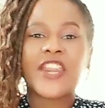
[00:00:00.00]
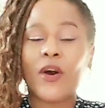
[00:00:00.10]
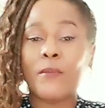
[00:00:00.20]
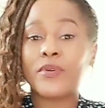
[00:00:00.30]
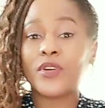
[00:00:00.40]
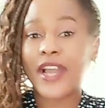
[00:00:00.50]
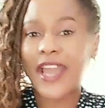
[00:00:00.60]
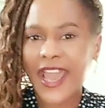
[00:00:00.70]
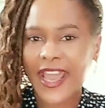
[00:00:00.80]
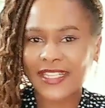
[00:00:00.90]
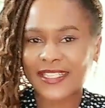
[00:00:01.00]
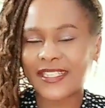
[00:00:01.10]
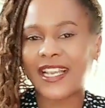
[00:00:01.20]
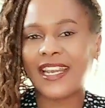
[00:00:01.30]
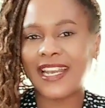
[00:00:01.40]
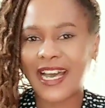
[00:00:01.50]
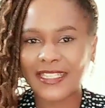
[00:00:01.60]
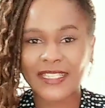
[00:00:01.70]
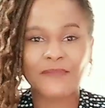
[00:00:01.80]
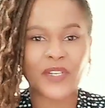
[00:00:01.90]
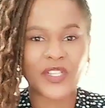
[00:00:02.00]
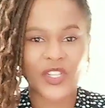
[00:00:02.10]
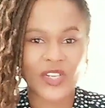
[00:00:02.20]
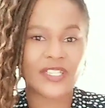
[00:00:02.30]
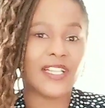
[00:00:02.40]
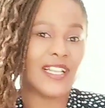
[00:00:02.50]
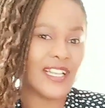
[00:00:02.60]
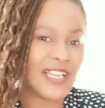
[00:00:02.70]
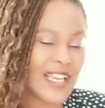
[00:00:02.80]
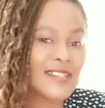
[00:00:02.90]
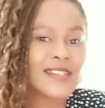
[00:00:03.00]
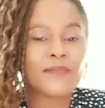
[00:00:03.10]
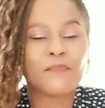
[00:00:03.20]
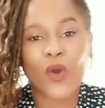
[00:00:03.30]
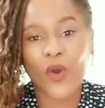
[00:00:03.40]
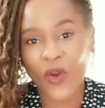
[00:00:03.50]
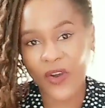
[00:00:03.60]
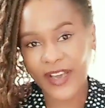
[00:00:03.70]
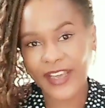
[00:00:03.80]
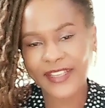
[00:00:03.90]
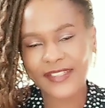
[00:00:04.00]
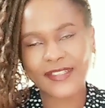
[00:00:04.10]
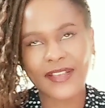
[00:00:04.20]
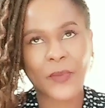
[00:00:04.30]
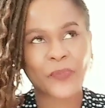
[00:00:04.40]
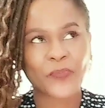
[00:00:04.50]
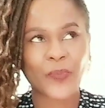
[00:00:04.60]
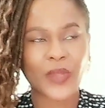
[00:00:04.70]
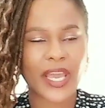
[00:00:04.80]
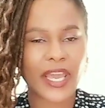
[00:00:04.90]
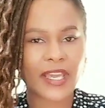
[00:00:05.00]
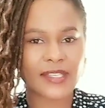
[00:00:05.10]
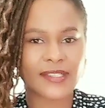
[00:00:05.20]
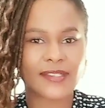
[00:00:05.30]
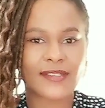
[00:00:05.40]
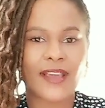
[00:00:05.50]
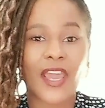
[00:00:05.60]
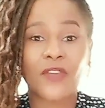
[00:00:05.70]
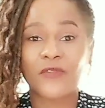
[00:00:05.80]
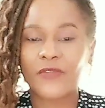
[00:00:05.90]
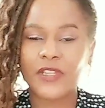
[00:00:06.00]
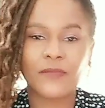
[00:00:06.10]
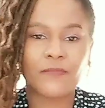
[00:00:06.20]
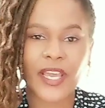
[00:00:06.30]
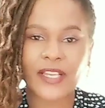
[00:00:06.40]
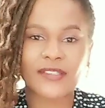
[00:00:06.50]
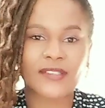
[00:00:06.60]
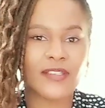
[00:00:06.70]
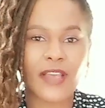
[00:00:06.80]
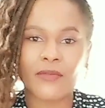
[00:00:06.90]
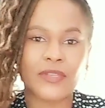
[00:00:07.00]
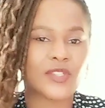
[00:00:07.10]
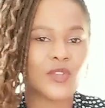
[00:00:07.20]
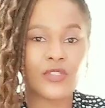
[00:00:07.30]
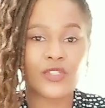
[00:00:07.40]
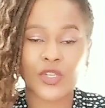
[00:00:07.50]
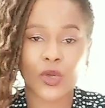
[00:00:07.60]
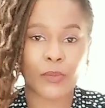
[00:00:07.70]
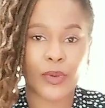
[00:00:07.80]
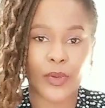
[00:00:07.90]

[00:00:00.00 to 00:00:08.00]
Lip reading: Number 8, the last but not the least point is, in Philippines, there is no job.